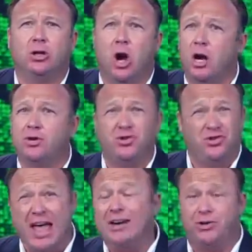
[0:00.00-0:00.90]
large
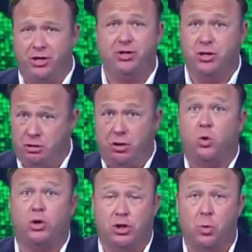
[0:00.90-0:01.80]
sections, and
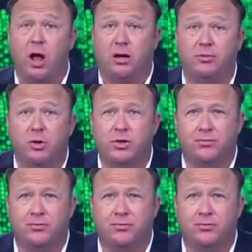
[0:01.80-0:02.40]
of course you're welcome to.